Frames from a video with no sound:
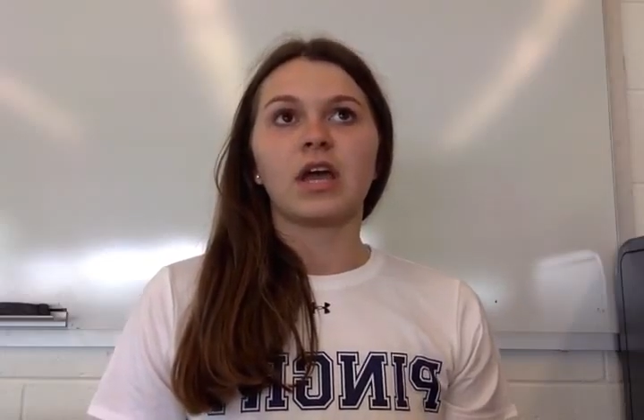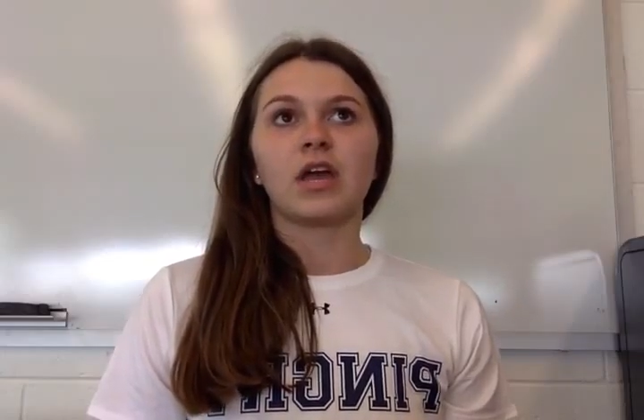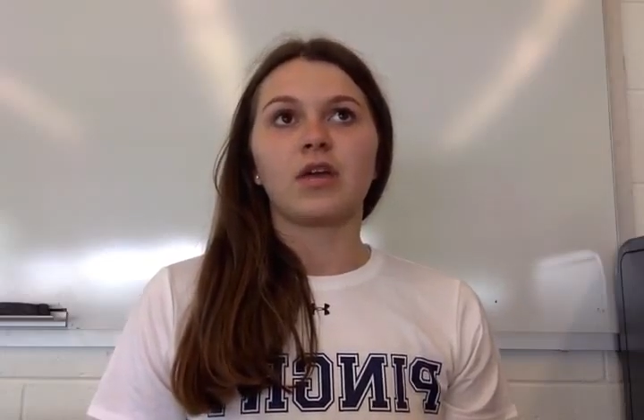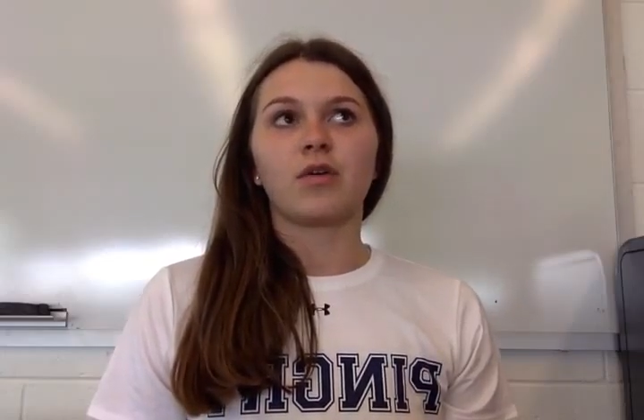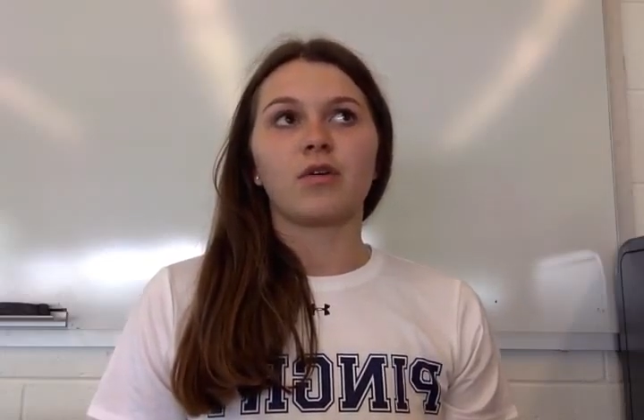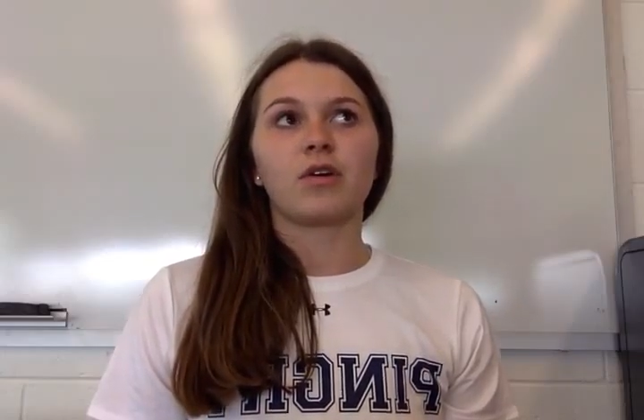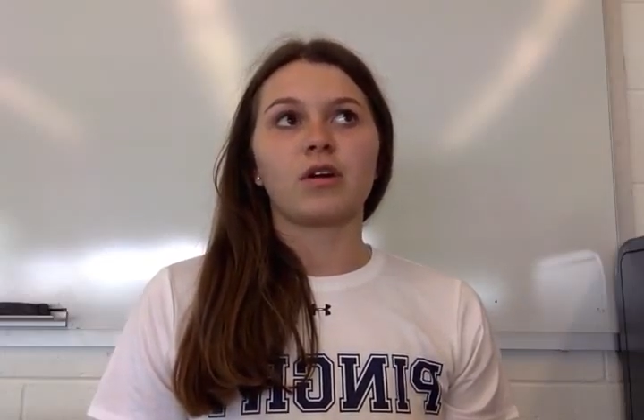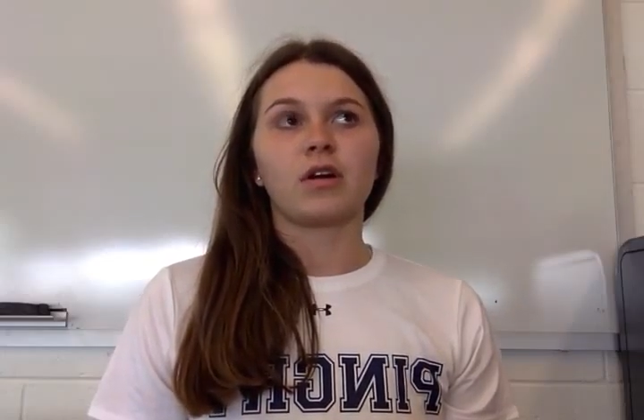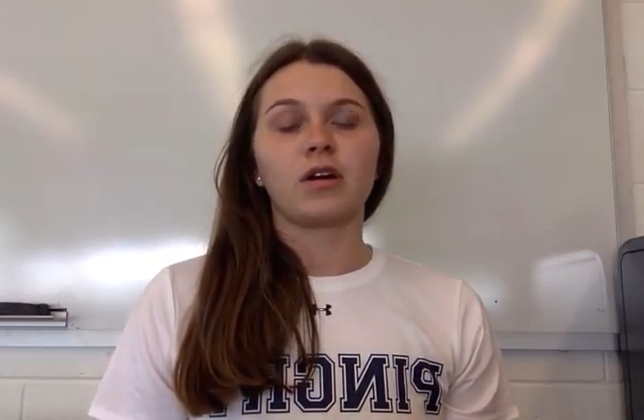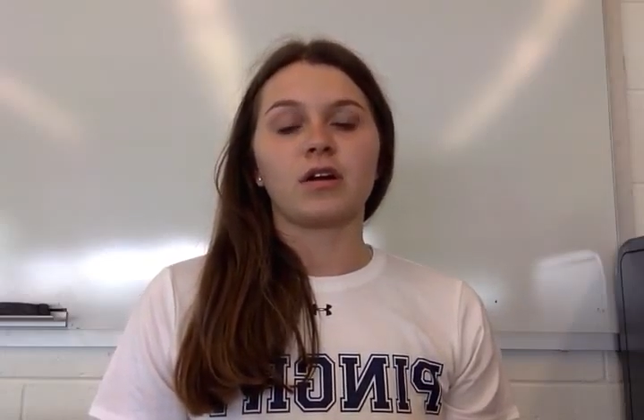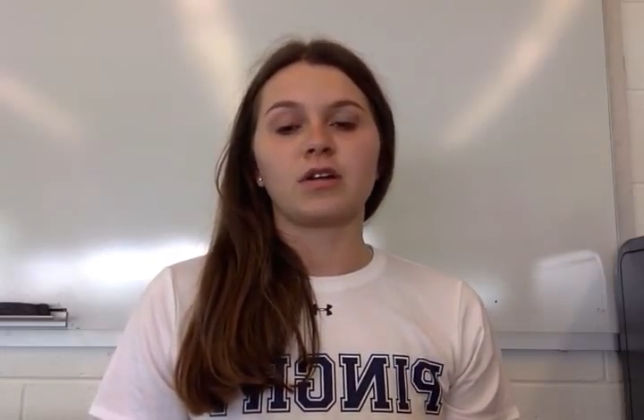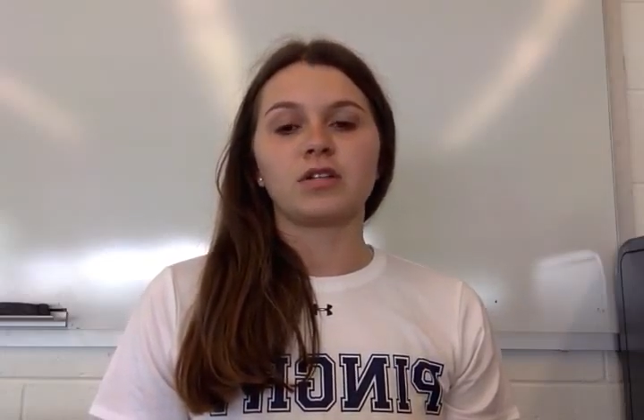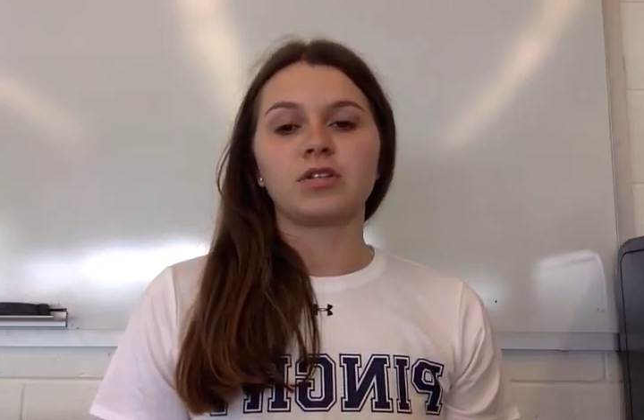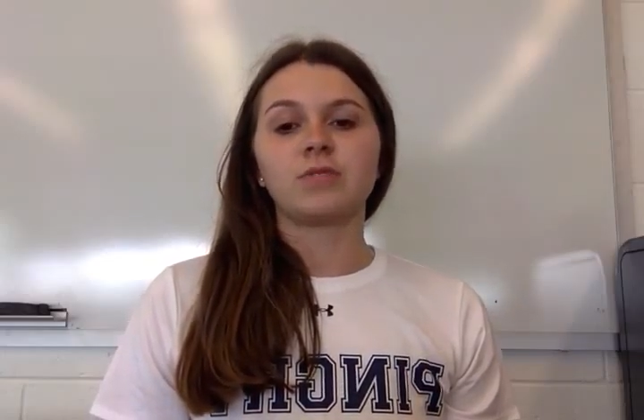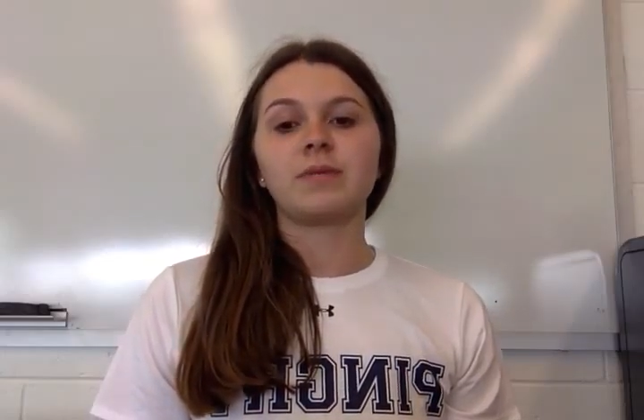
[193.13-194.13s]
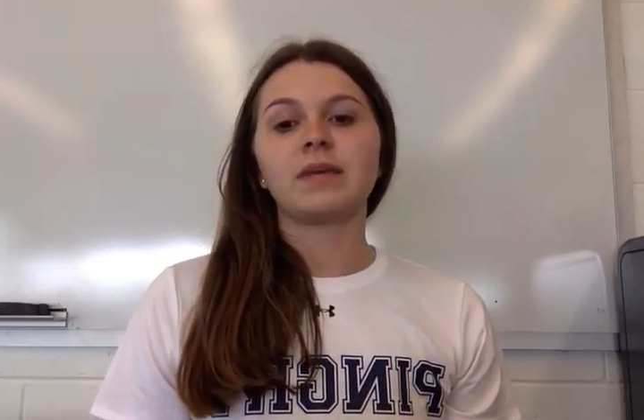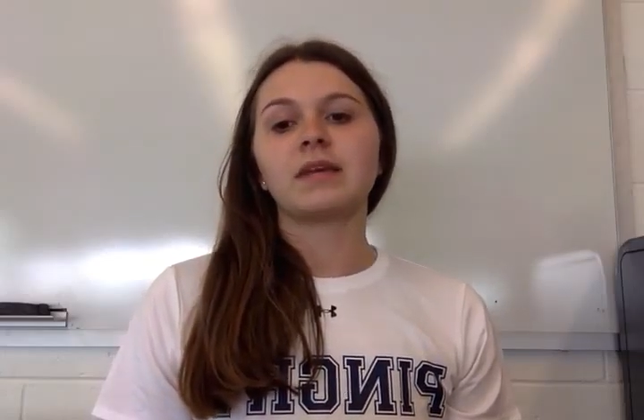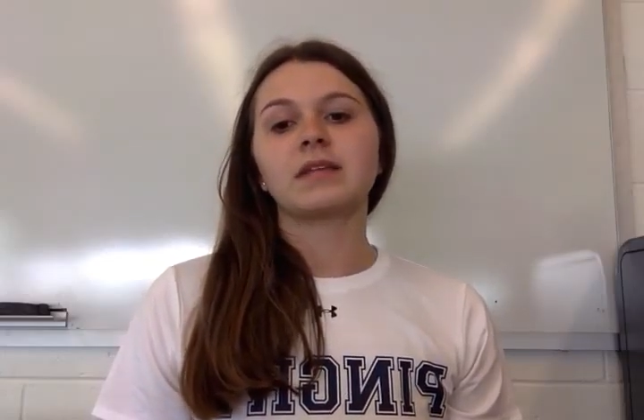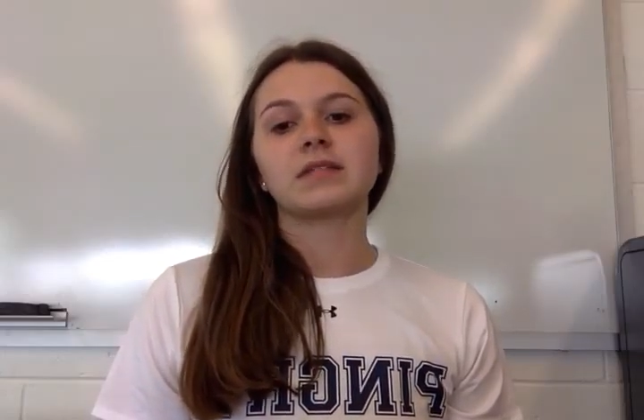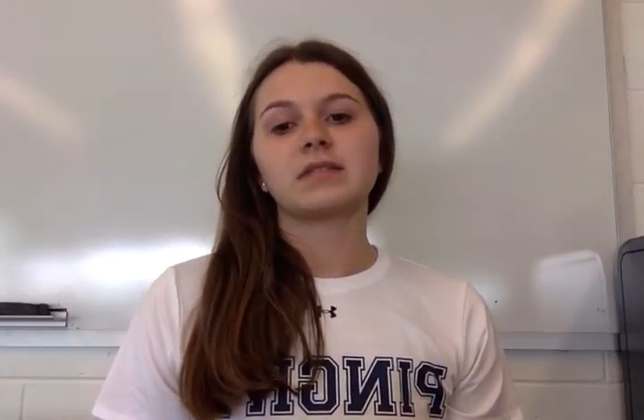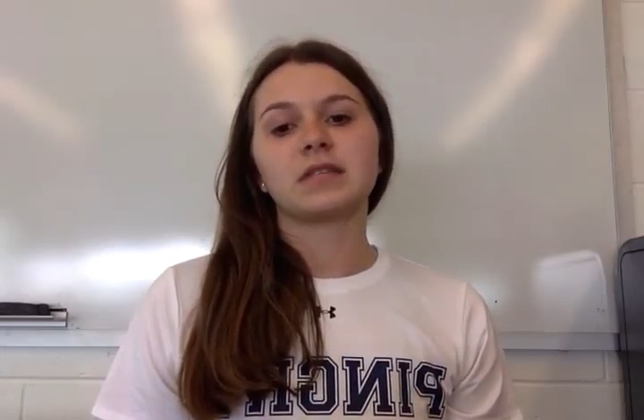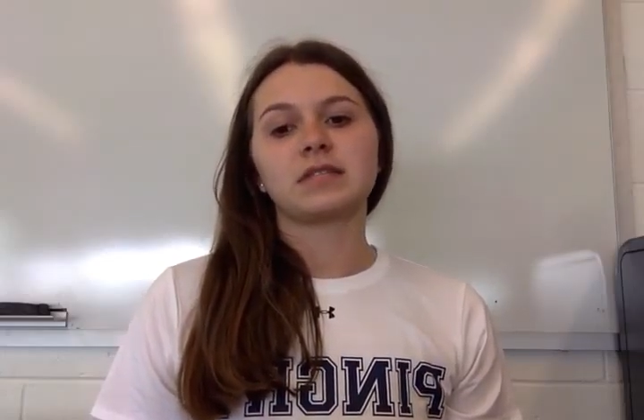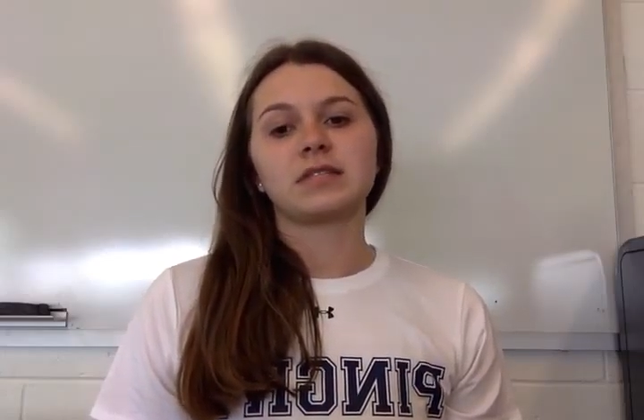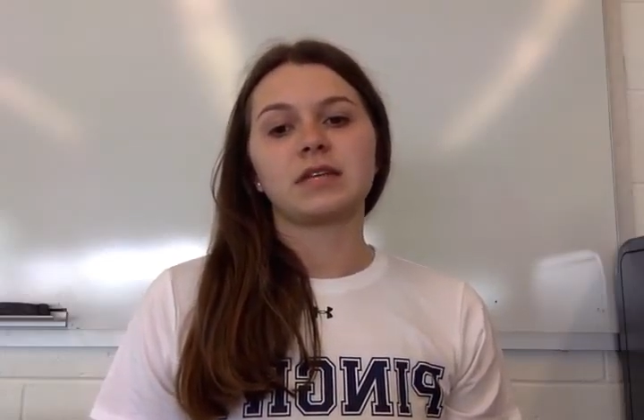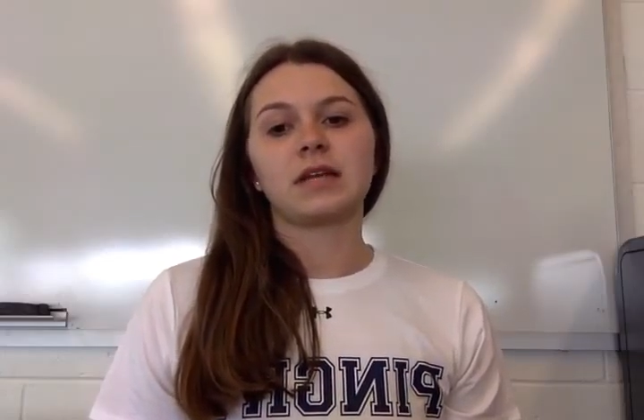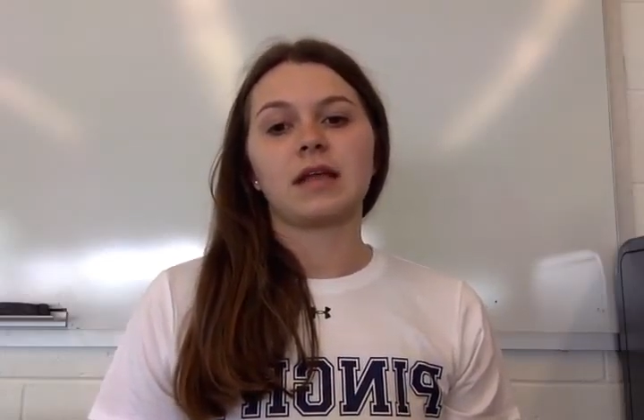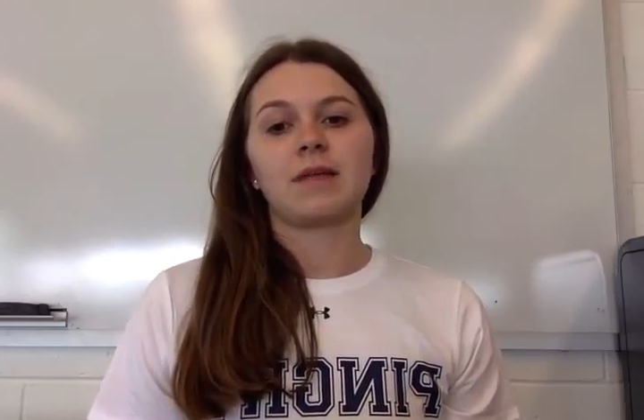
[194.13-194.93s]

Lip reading: in order to be consistent